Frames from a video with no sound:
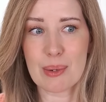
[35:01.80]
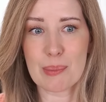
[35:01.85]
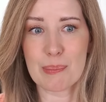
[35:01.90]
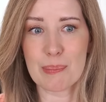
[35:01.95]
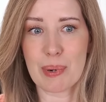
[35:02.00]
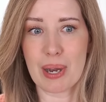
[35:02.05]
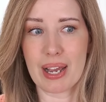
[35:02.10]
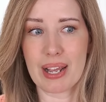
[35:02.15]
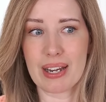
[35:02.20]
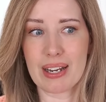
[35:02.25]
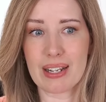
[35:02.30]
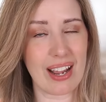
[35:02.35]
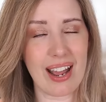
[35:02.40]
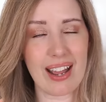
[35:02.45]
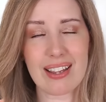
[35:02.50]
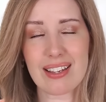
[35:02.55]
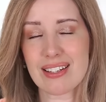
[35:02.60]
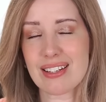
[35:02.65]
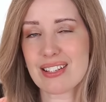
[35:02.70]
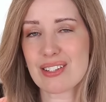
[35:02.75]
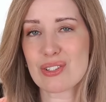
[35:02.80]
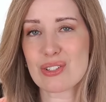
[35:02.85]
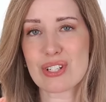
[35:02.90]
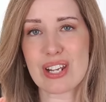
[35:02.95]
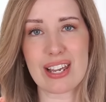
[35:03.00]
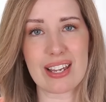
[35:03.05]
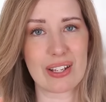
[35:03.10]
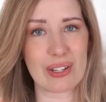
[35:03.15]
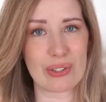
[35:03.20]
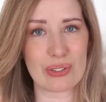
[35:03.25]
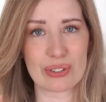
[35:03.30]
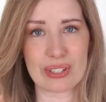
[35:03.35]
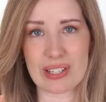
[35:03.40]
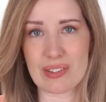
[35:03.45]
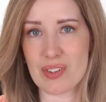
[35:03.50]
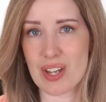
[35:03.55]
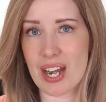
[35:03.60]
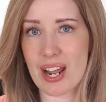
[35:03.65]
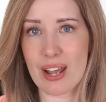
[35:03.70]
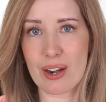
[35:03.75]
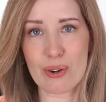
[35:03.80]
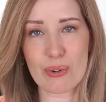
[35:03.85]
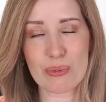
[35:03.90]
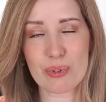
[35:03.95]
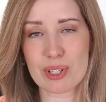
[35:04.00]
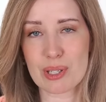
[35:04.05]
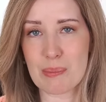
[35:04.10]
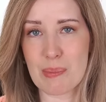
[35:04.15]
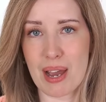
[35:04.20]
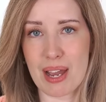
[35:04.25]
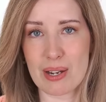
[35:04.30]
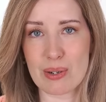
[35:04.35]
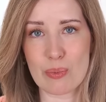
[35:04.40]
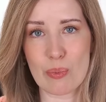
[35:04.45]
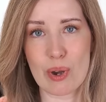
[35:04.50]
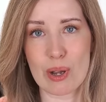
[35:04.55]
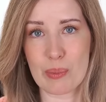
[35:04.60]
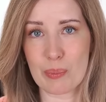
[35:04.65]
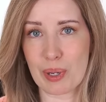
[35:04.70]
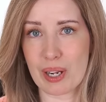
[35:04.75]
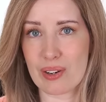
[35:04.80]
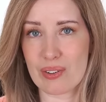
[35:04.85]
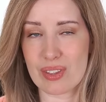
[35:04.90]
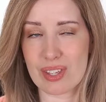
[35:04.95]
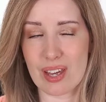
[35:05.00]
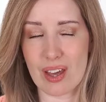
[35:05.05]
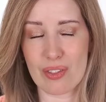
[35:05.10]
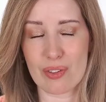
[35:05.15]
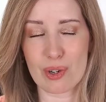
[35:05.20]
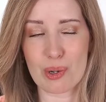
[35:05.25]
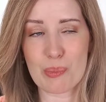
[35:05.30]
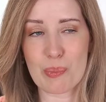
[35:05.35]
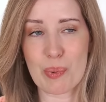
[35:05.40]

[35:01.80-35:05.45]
but I could either take it or leave it. I don't really mind one way or the other,